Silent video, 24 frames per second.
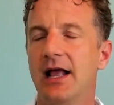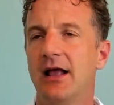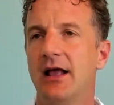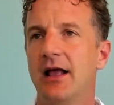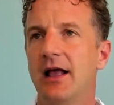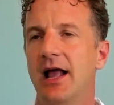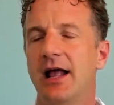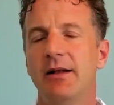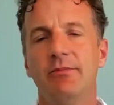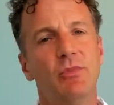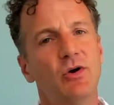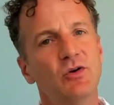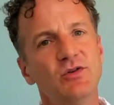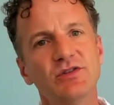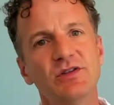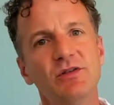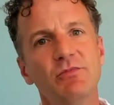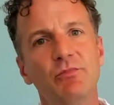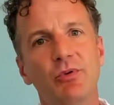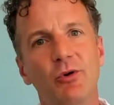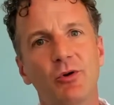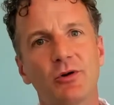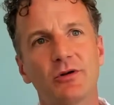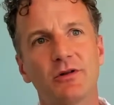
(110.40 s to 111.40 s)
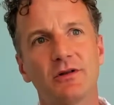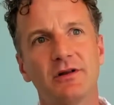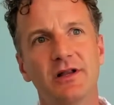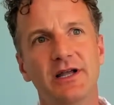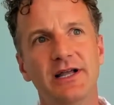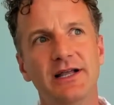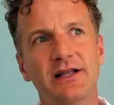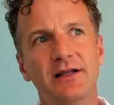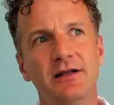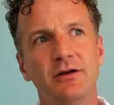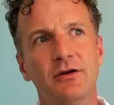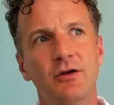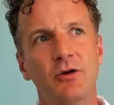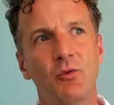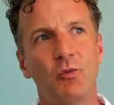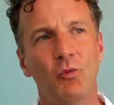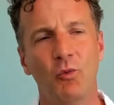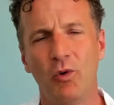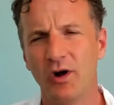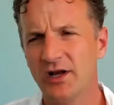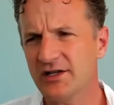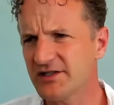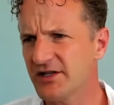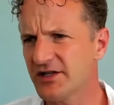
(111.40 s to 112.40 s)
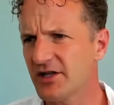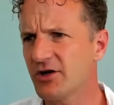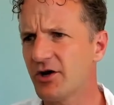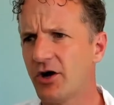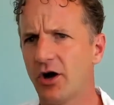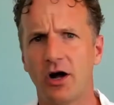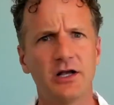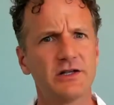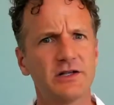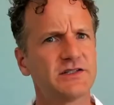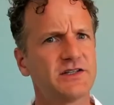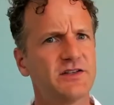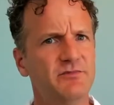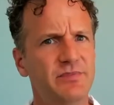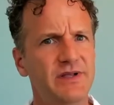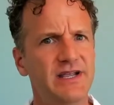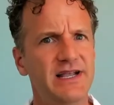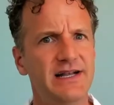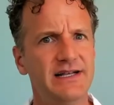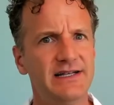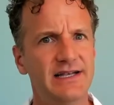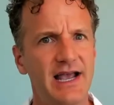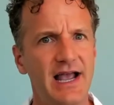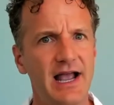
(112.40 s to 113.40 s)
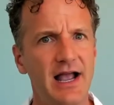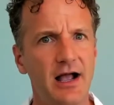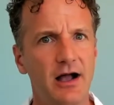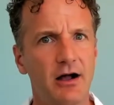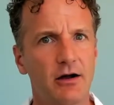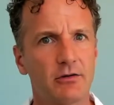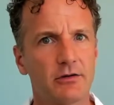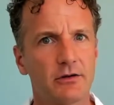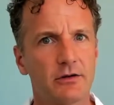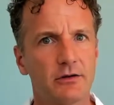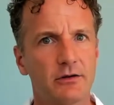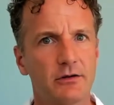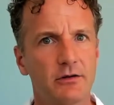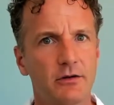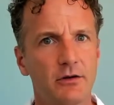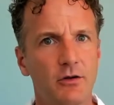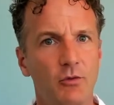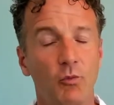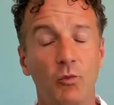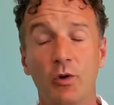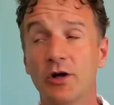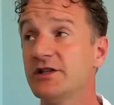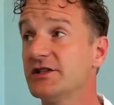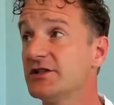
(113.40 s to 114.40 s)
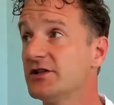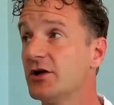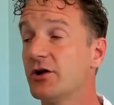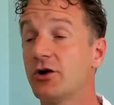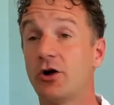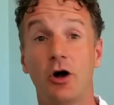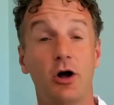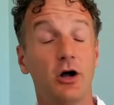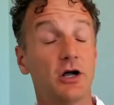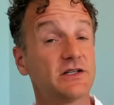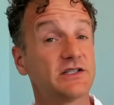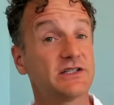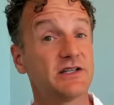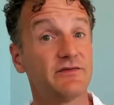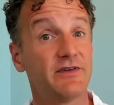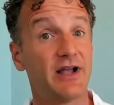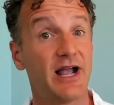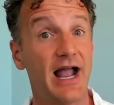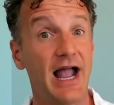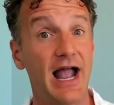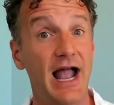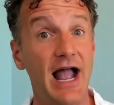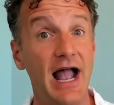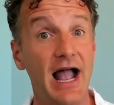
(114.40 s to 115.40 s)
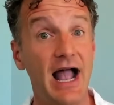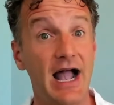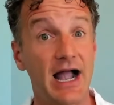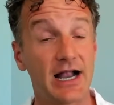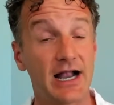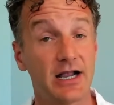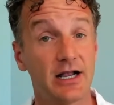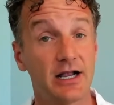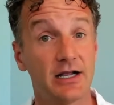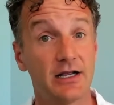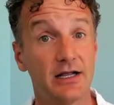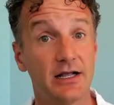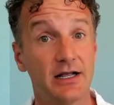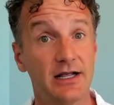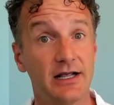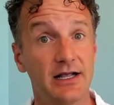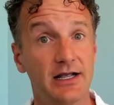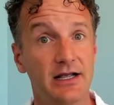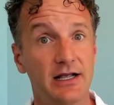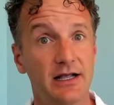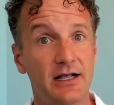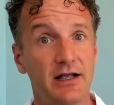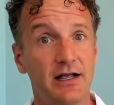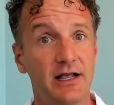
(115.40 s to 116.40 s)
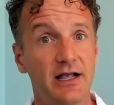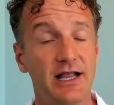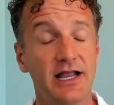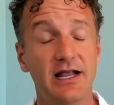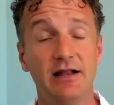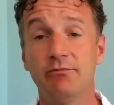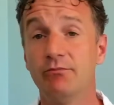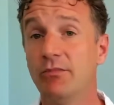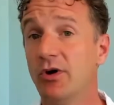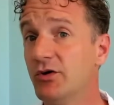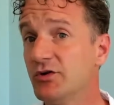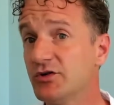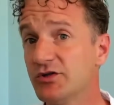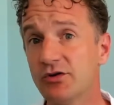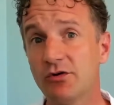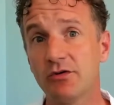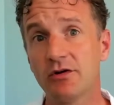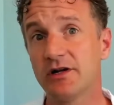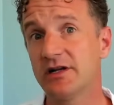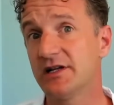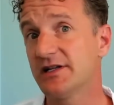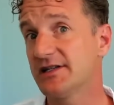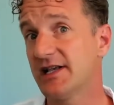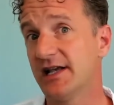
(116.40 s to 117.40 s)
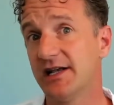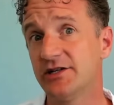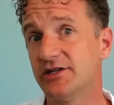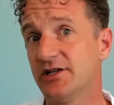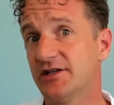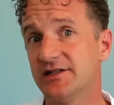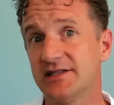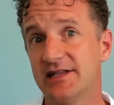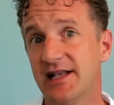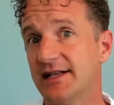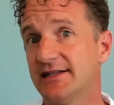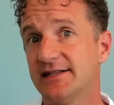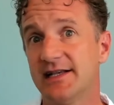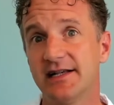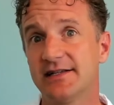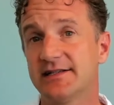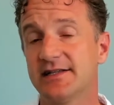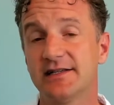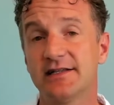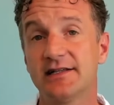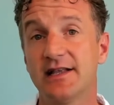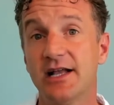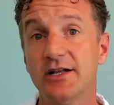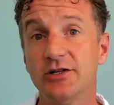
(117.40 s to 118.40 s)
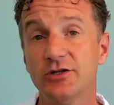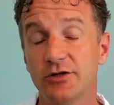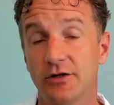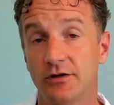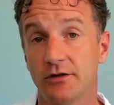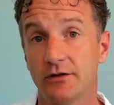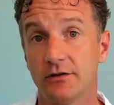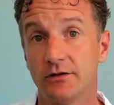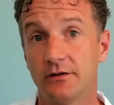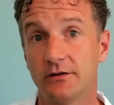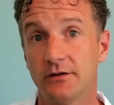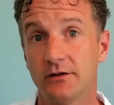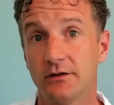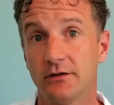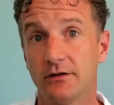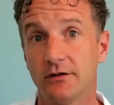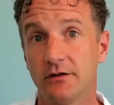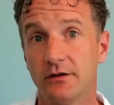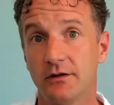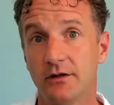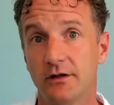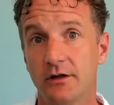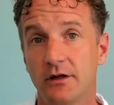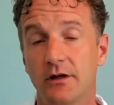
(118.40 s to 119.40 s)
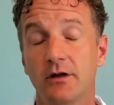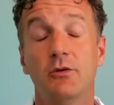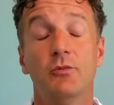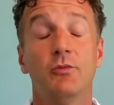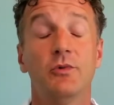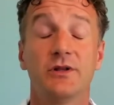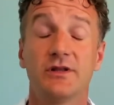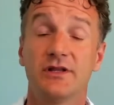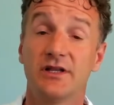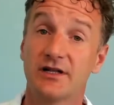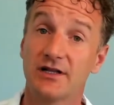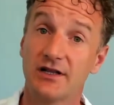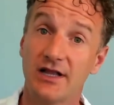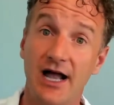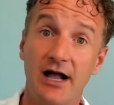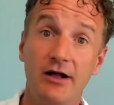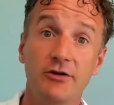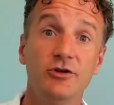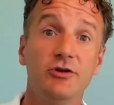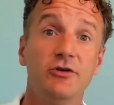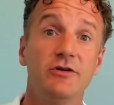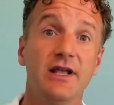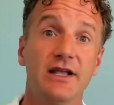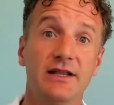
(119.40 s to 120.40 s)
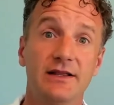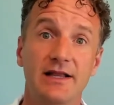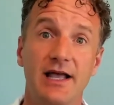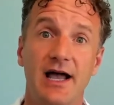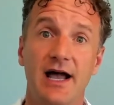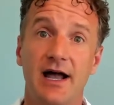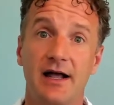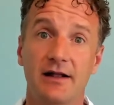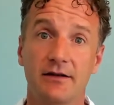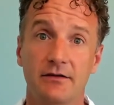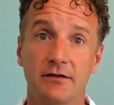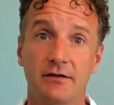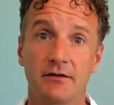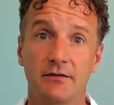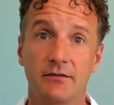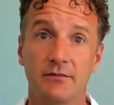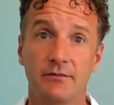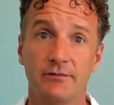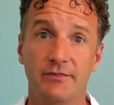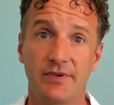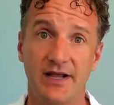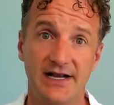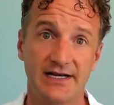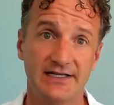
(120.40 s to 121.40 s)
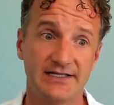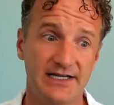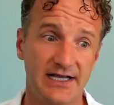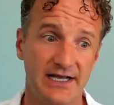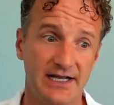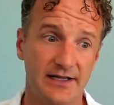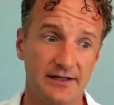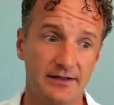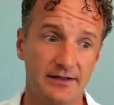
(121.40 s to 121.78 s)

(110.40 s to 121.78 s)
And most importantly, what's the cost of being down? What's the cost of a hack? In most organizations, that's existential. With the cloud, you get that baked in.